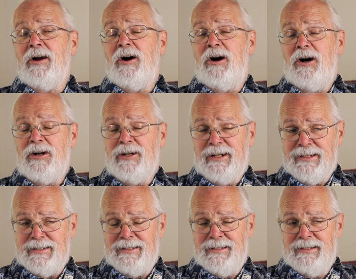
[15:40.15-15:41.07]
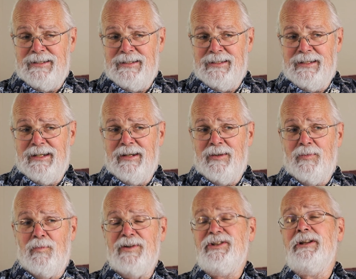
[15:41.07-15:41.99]
Hawken
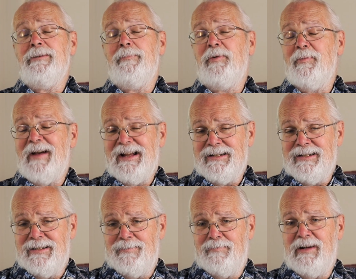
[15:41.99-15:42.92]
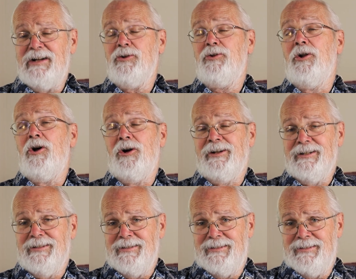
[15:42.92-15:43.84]
was a diplomat, my Uncle
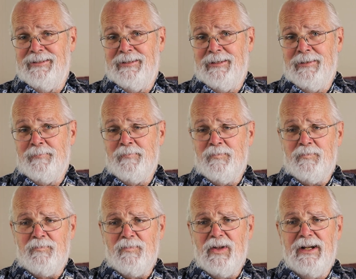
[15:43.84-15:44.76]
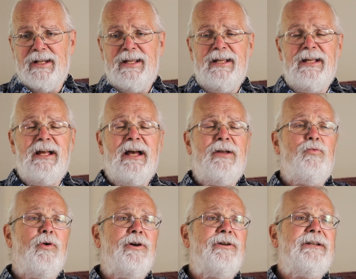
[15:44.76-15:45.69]
Hawken. He had
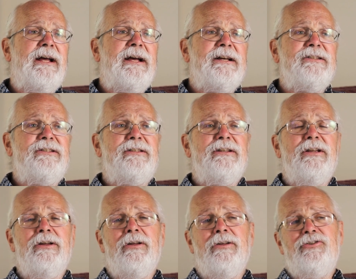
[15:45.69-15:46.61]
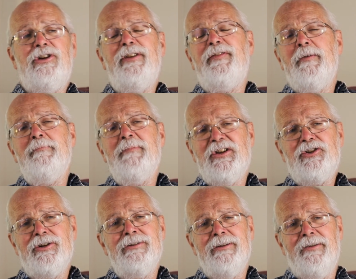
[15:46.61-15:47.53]
worked as the chief of
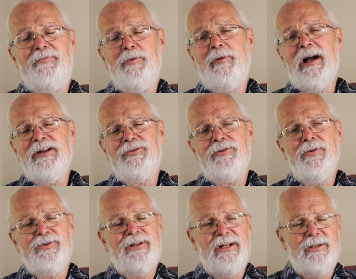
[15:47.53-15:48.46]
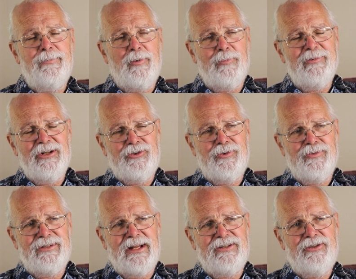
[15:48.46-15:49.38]
mission, if you guys know State Department
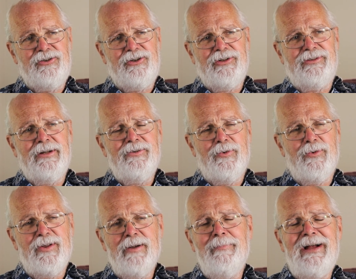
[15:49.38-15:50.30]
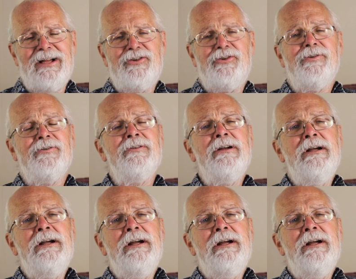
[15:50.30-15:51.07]
issues, that's just under the ambassador,